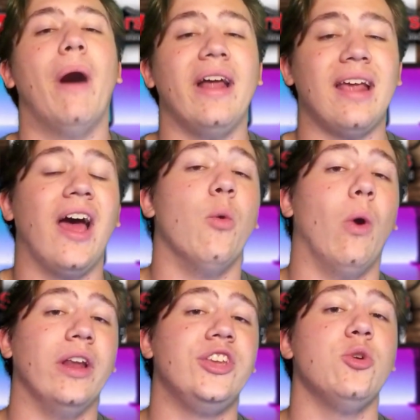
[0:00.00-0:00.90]
but I
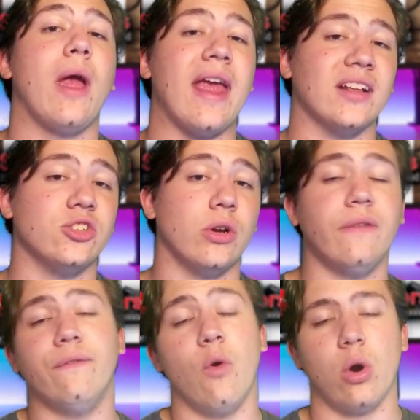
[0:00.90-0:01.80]
wanted to
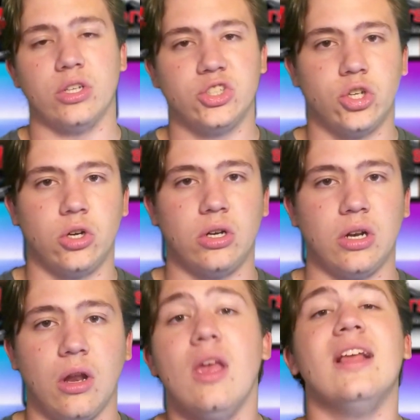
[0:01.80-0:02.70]
answer it for
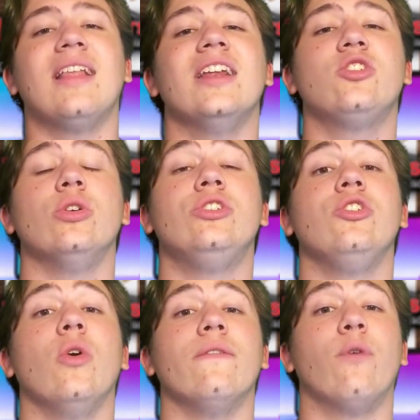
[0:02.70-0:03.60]
certain. That is going
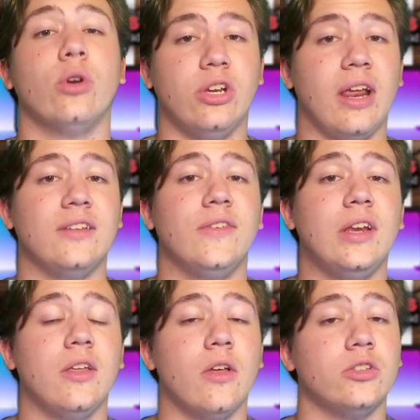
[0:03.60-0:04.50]
to do it for today's
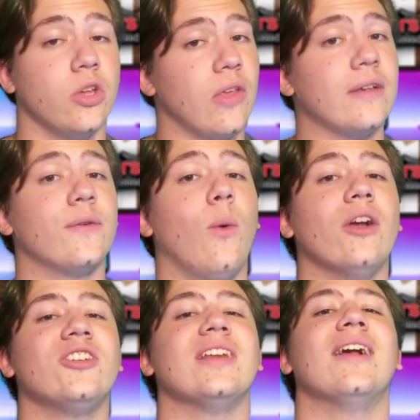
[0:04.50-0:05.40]
video, though, so thanks for
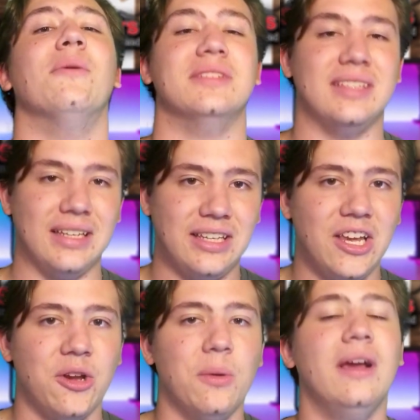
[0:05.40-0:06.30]
watching, and I will see
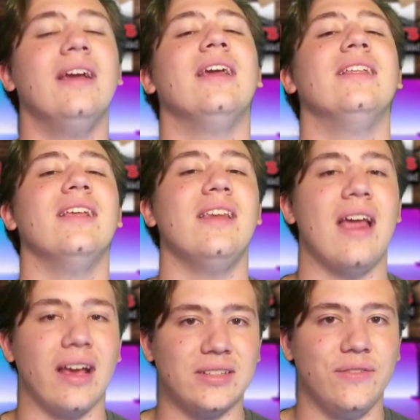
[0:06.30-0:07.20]
you in the
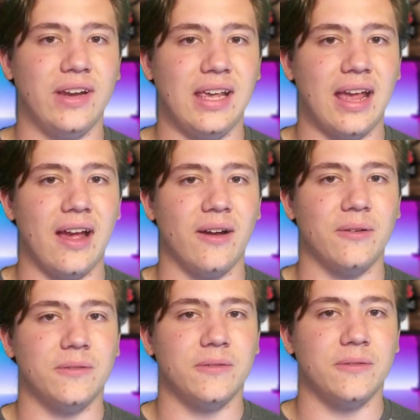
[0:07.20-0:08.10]
next video.